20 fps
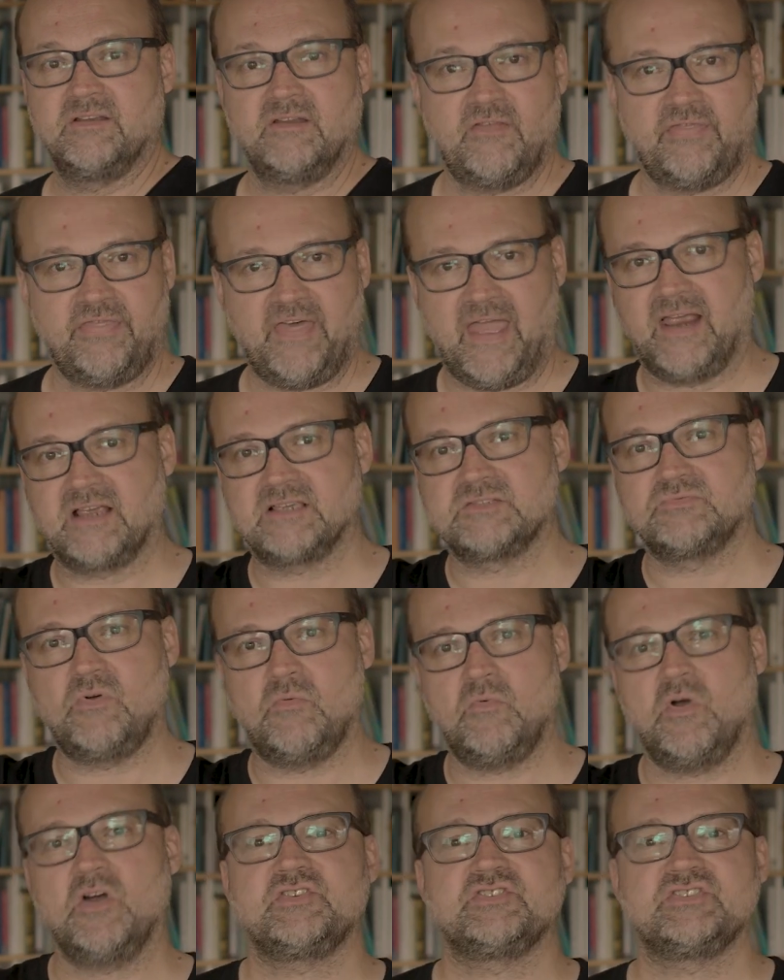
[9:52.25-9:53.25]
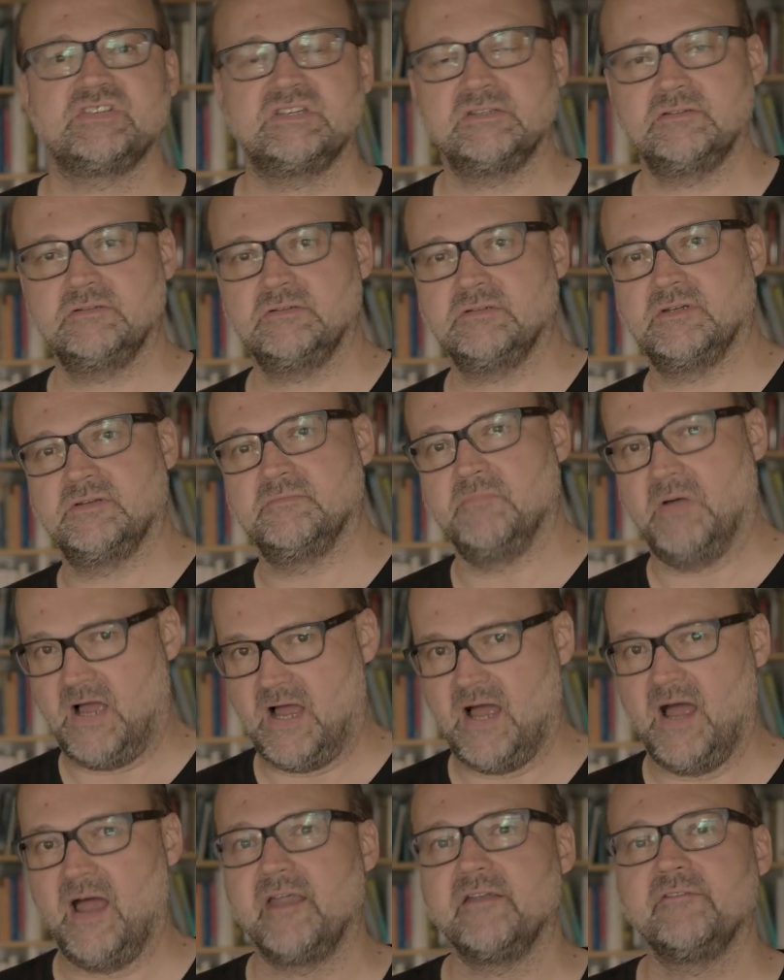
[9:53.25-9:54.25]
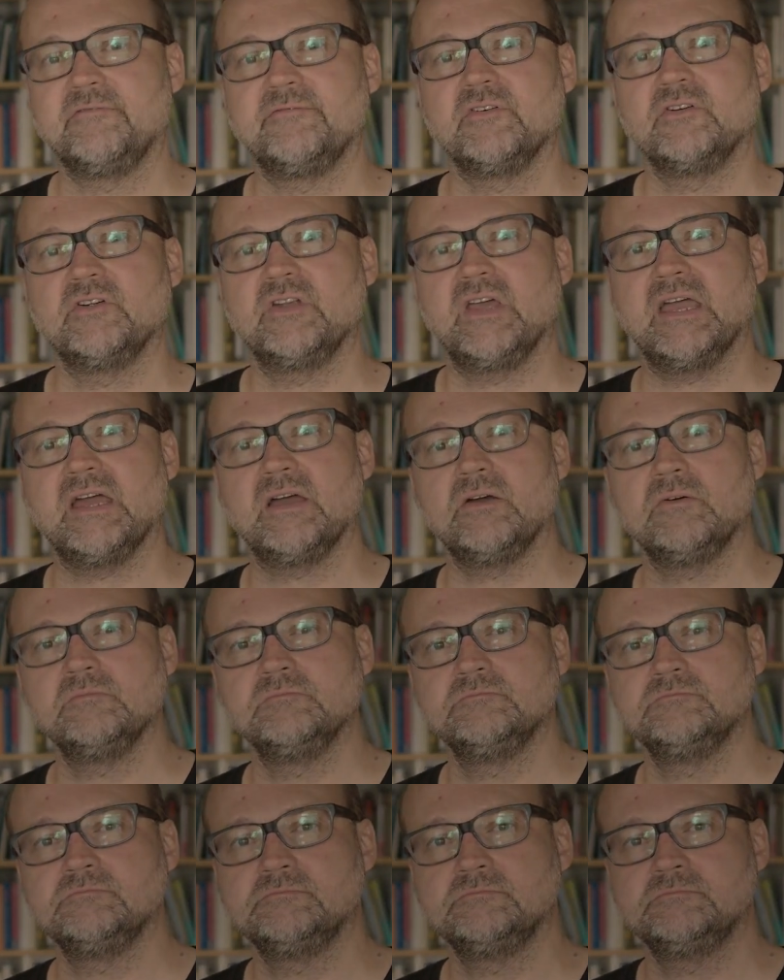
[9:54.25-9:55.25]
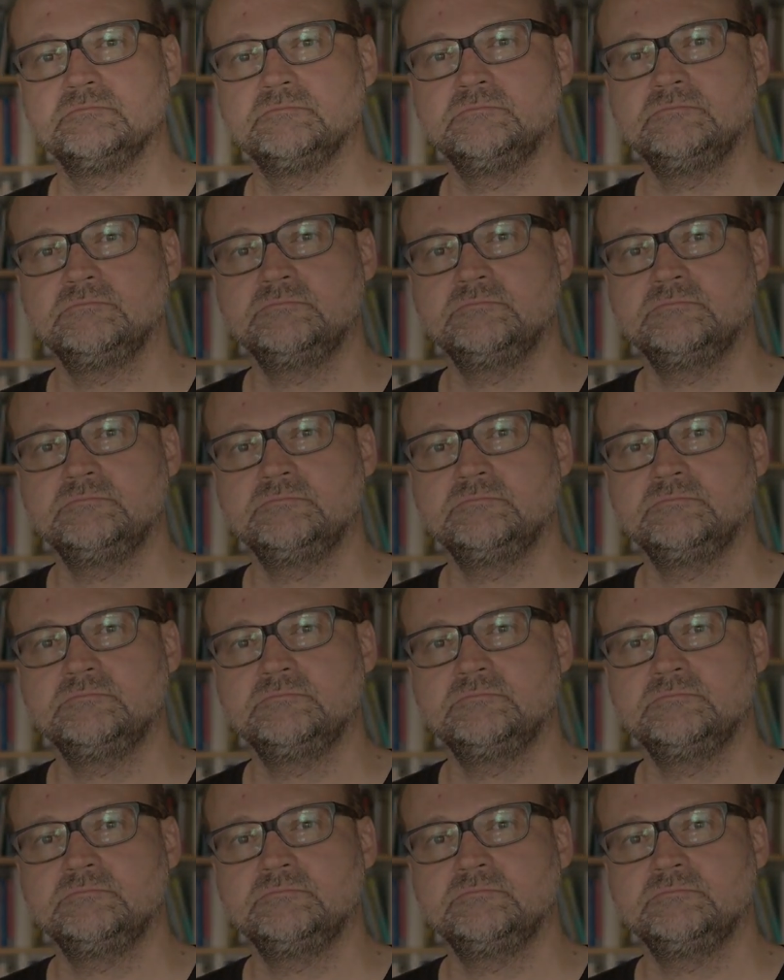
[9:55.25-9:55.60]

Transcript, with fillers: Thanks for watching and bye for now.